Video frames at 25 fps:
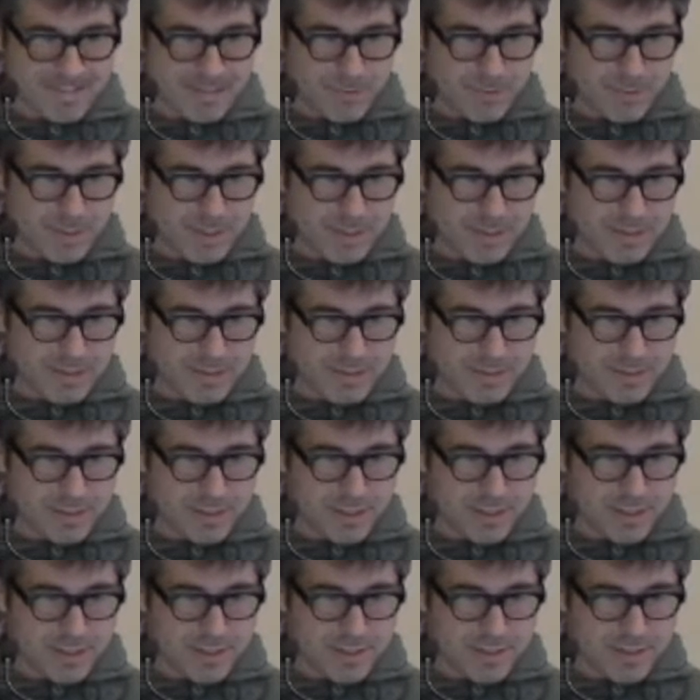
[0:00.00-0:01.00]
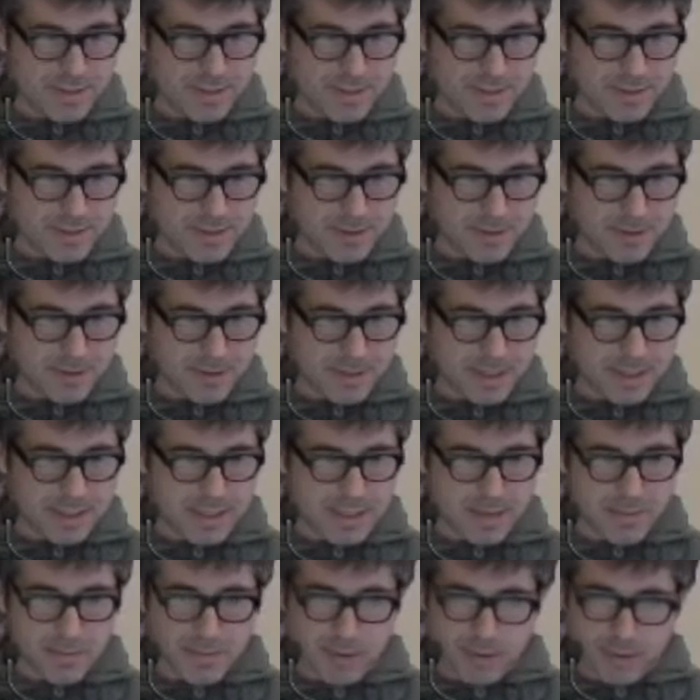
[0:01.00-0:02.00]
We just, short
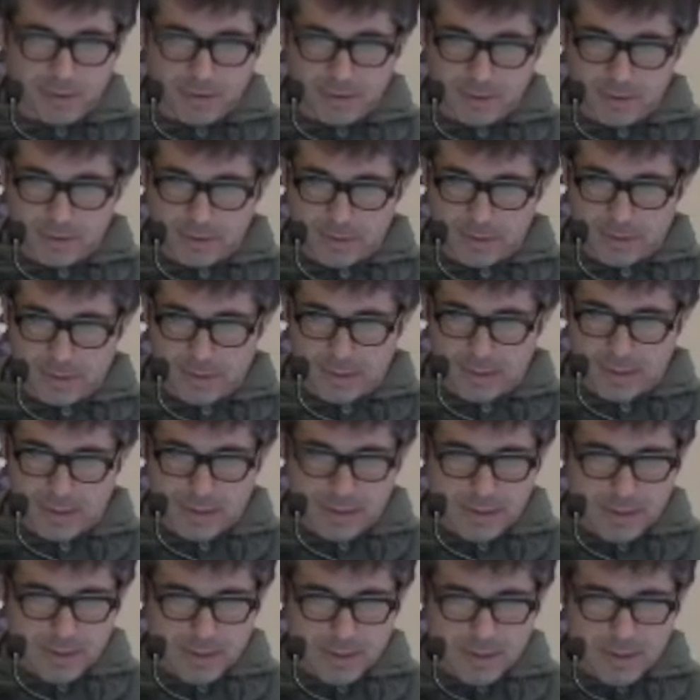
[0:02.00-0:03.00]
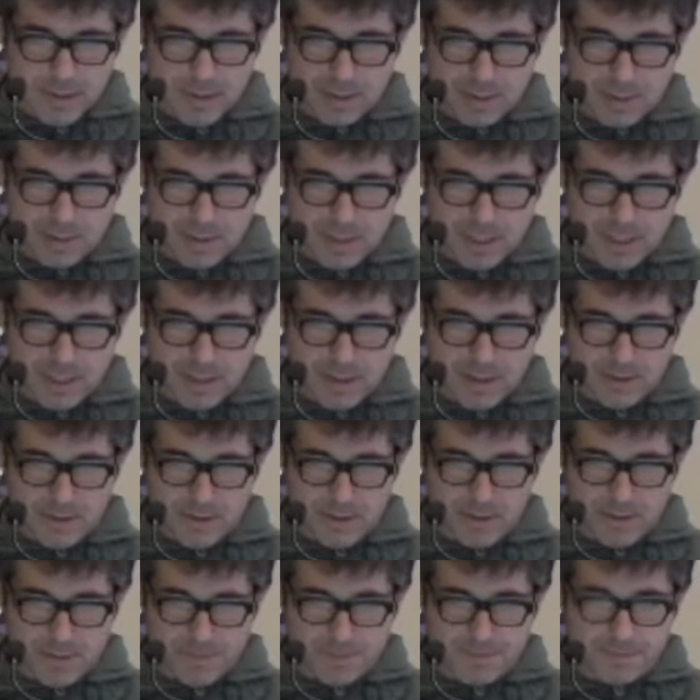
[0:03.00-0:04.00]
example, this one
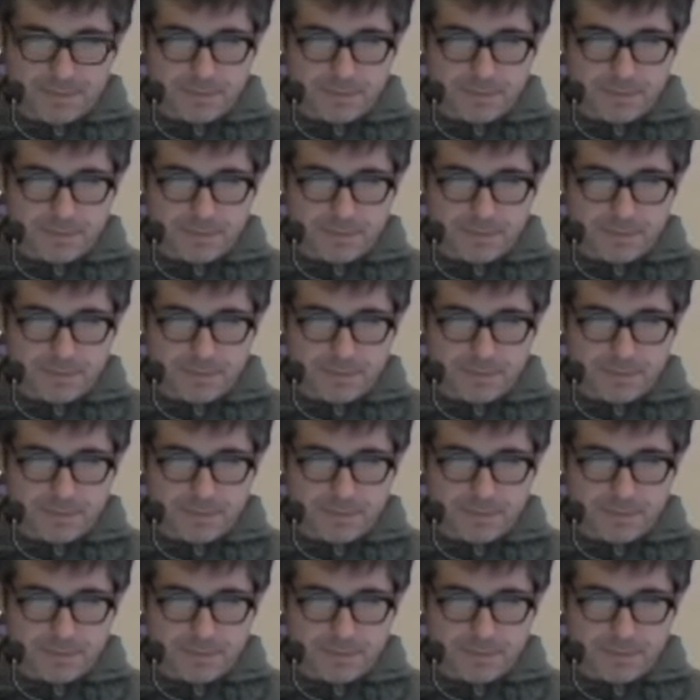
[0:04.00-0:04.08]
here.